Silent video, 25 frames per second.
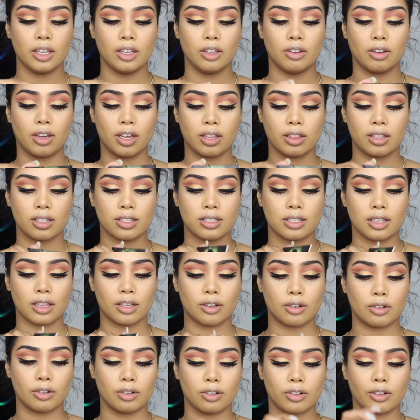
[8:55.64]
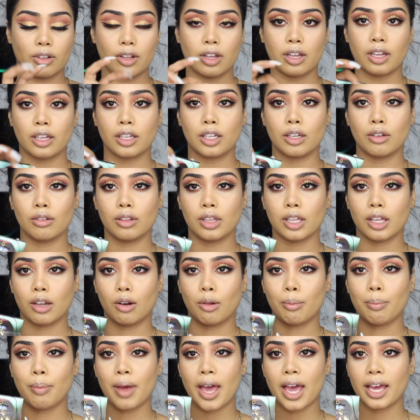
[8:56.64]
you get this little cute
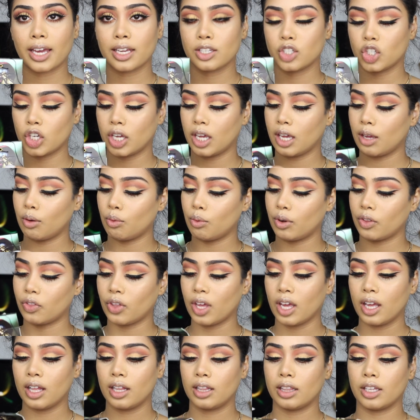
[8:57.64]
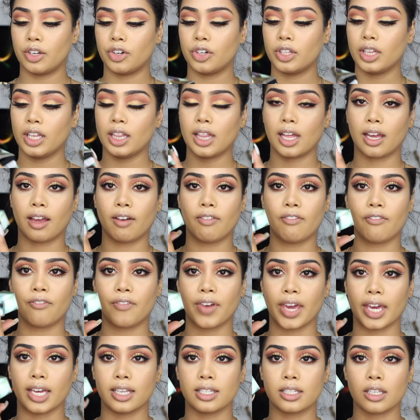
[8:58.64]
little packaging with literally like a
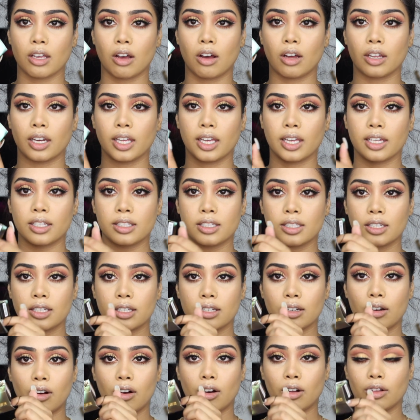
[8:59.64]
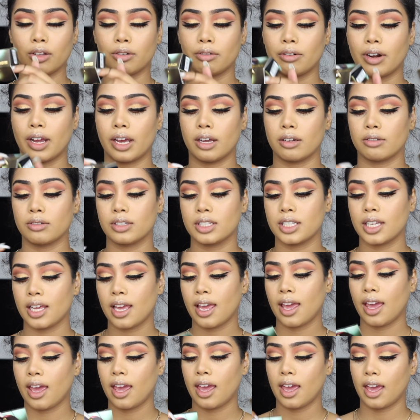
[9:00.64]
face on it all around
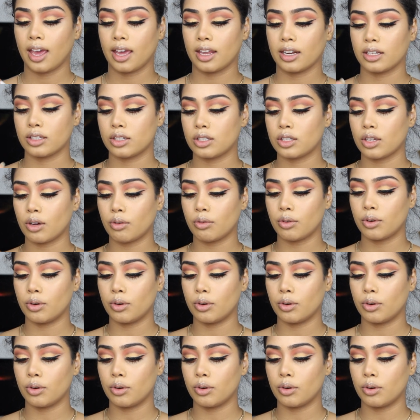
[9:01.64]
and it's so